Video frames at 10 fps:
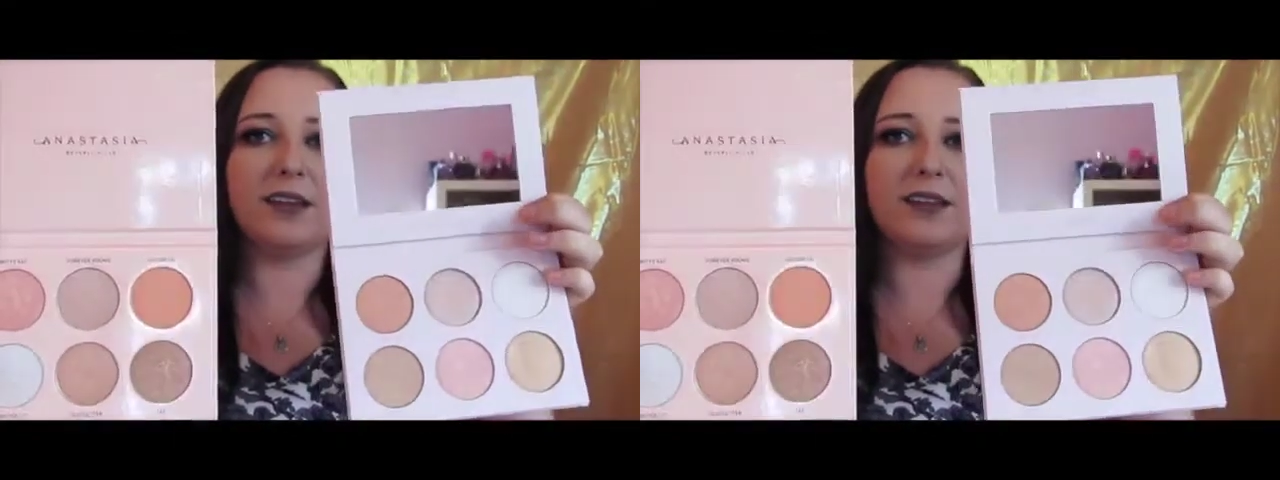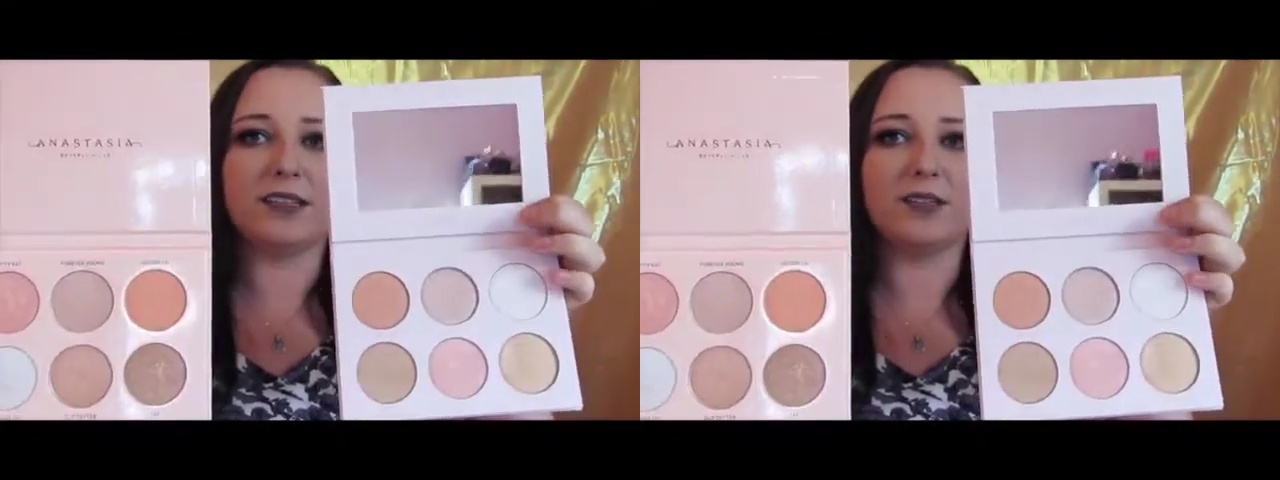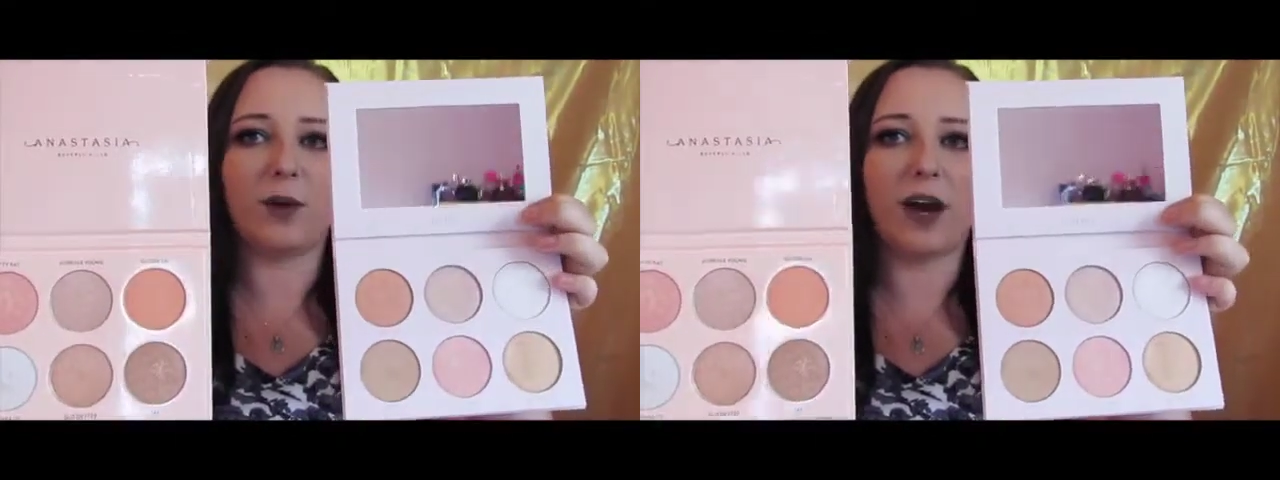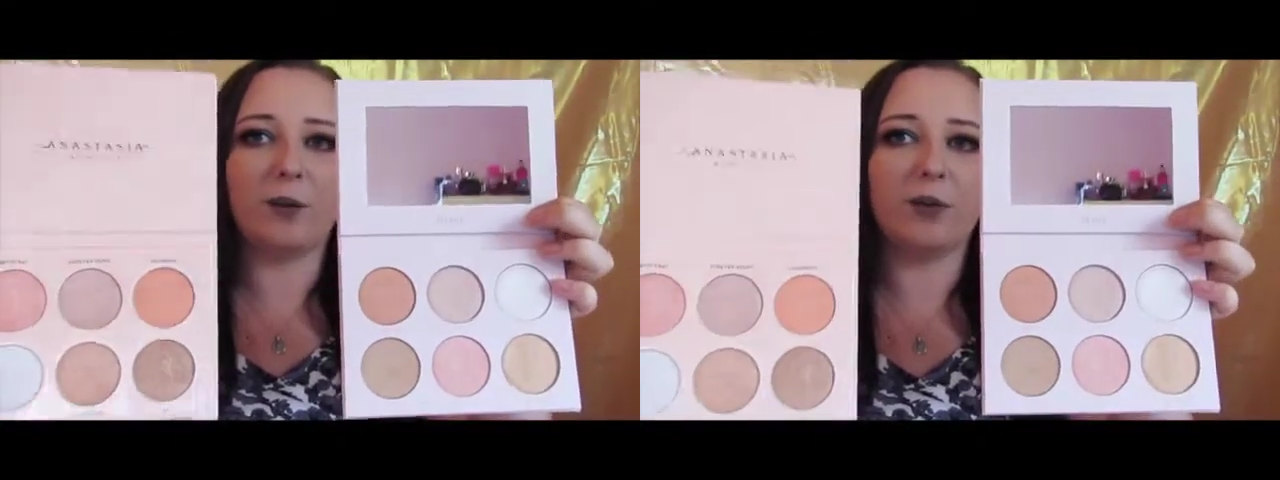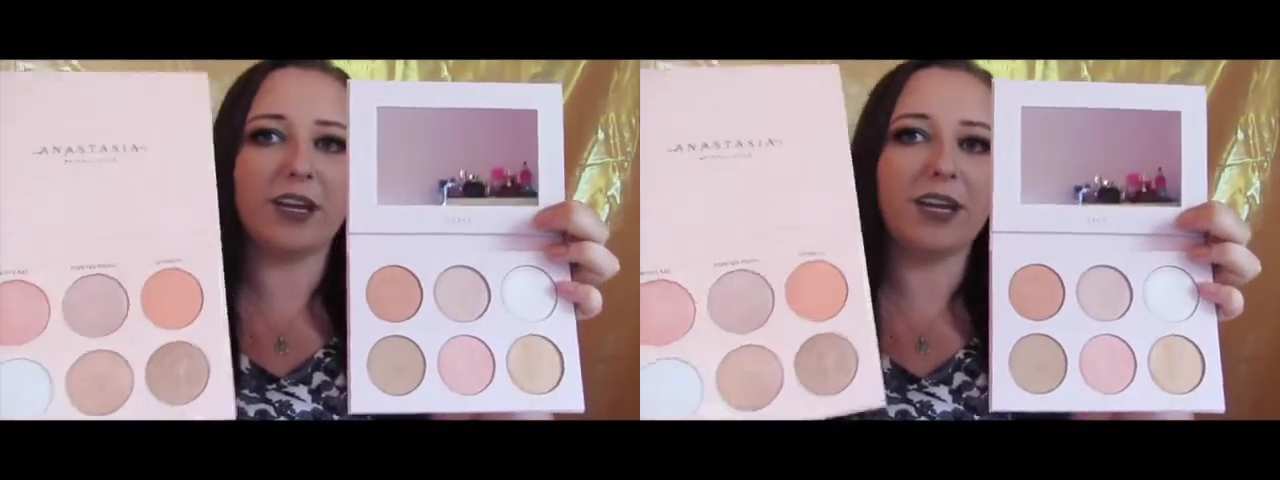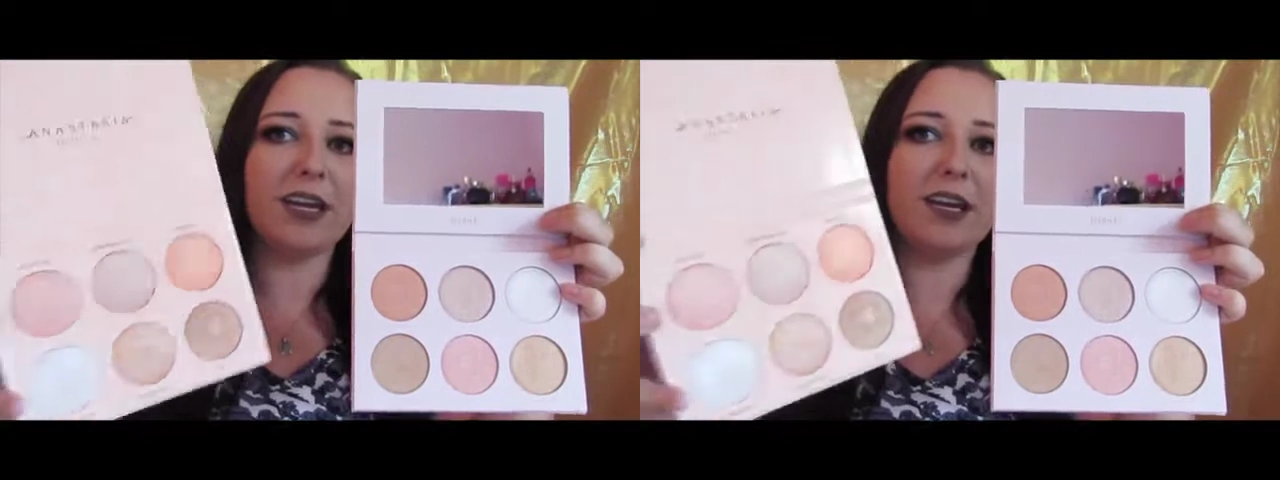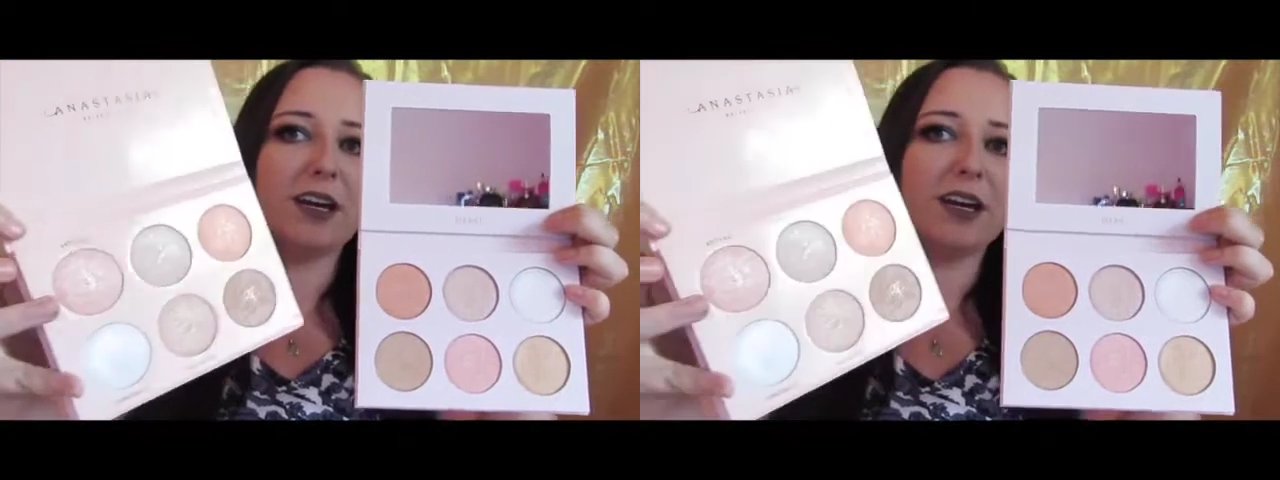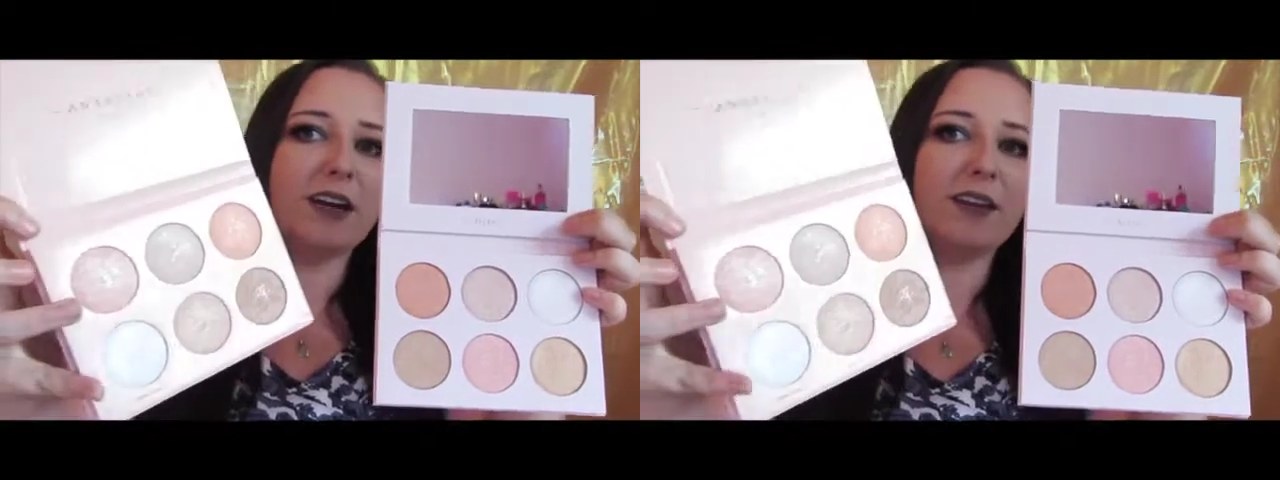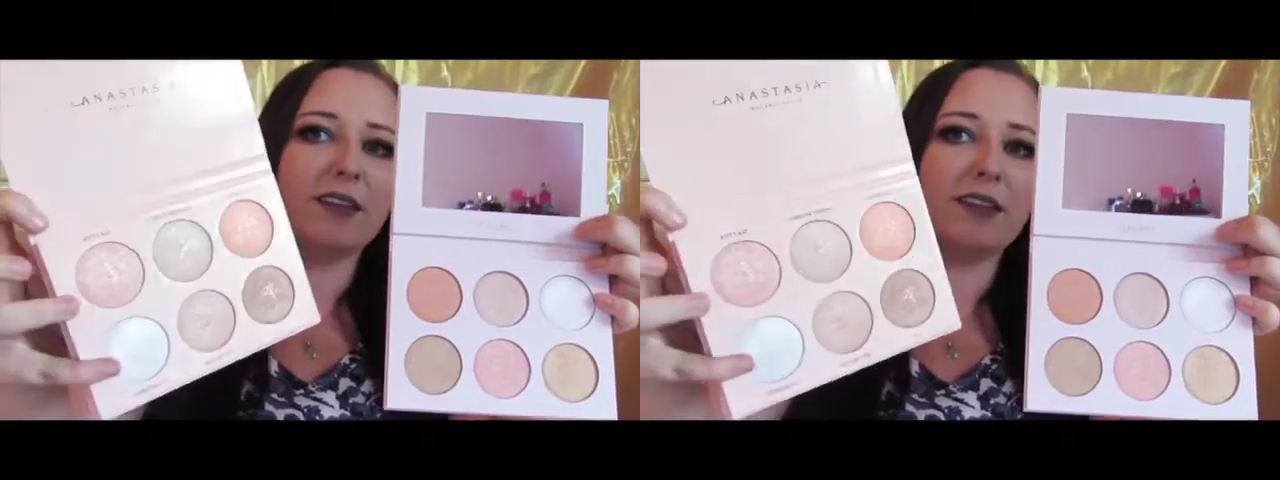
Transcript: this white one here,